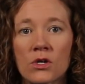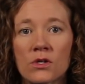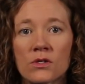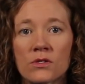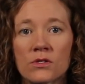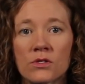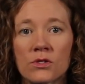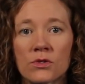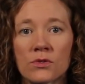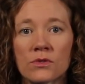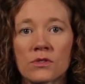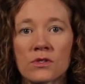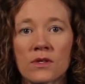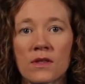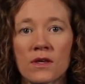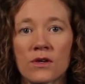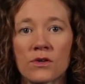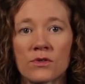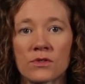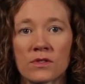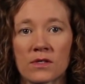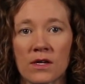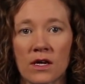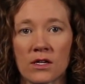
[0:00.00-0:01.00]
due to the
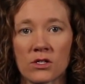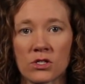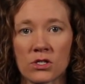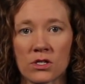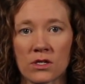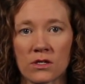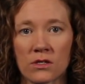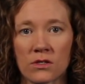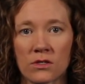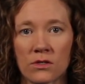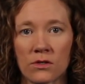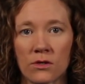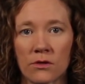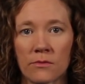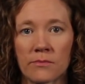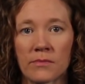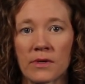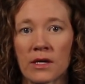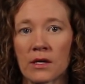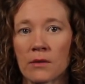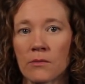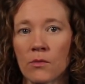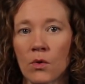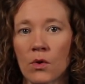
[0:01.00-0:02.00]
Eustachian tube
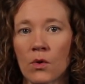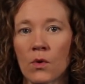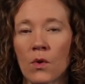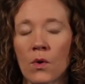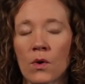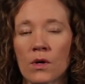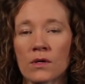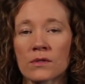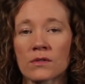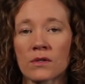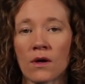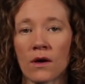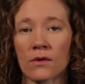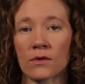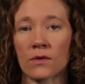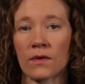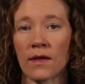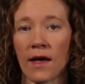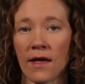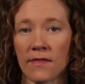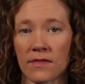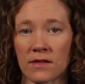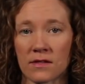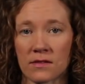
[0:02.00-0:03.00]
being more horizontal
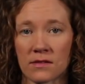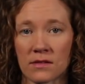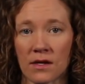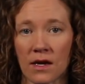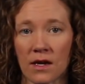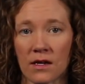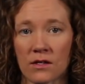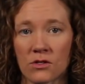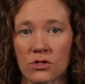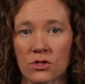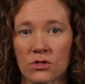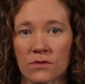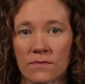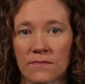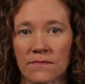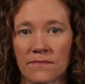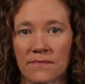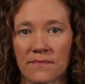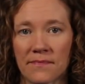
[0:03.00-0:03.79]
at this age.